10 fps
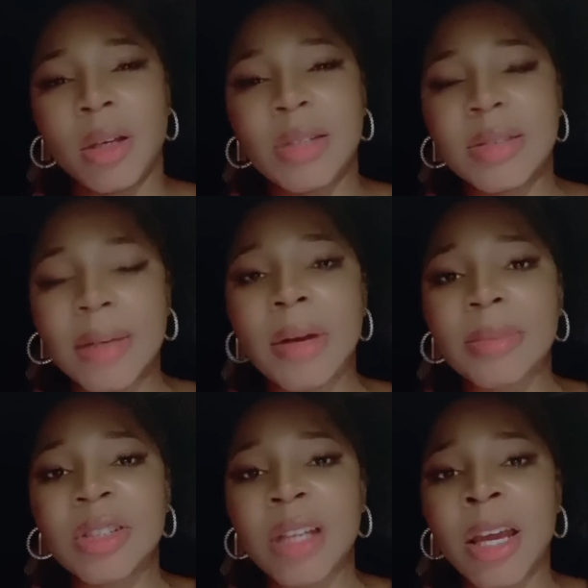You see what
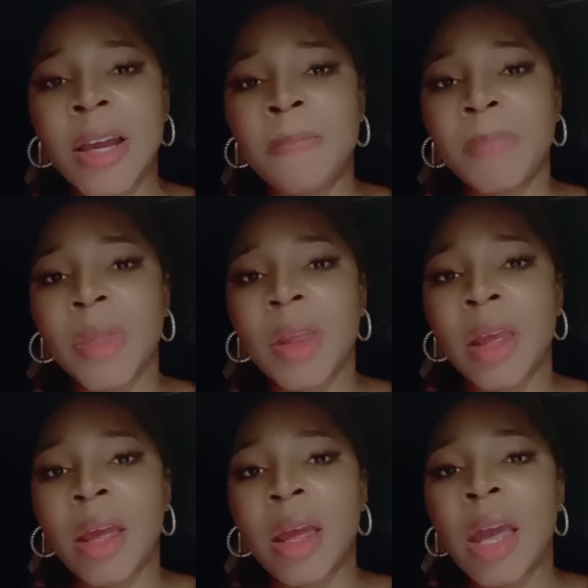I'm saying?
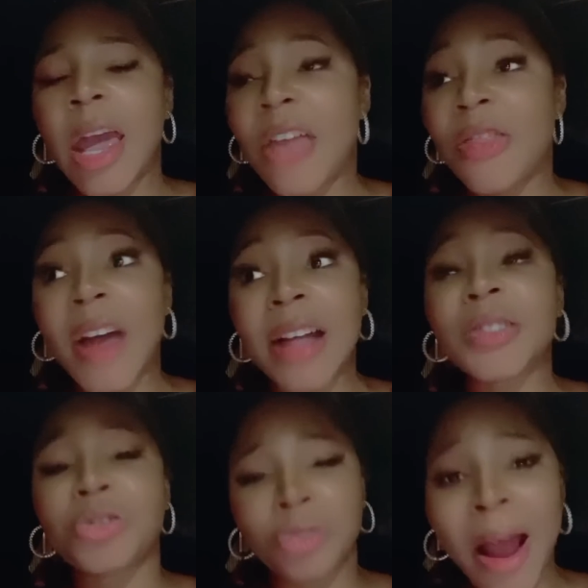And that's
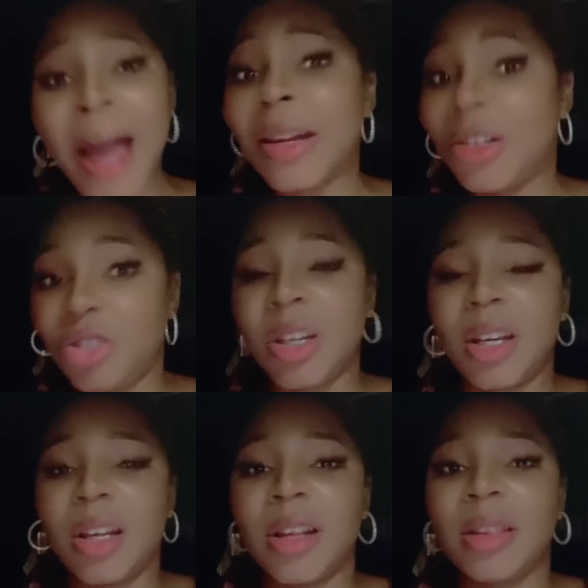the
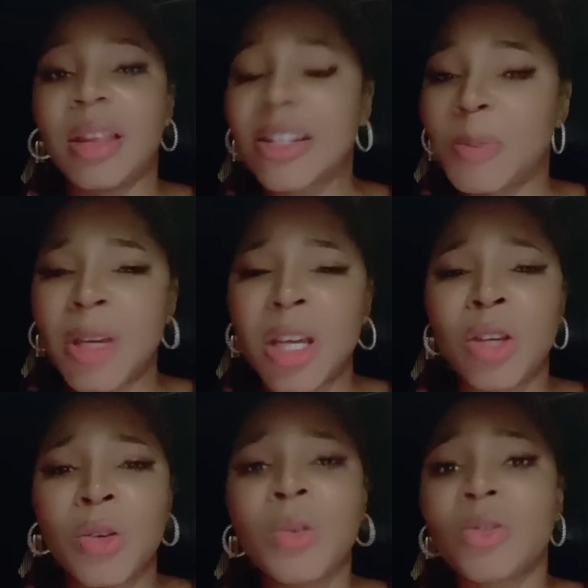strategy that's being
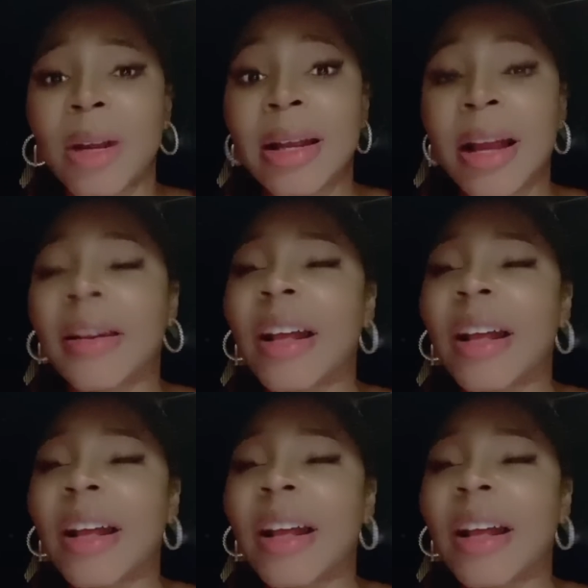used right now.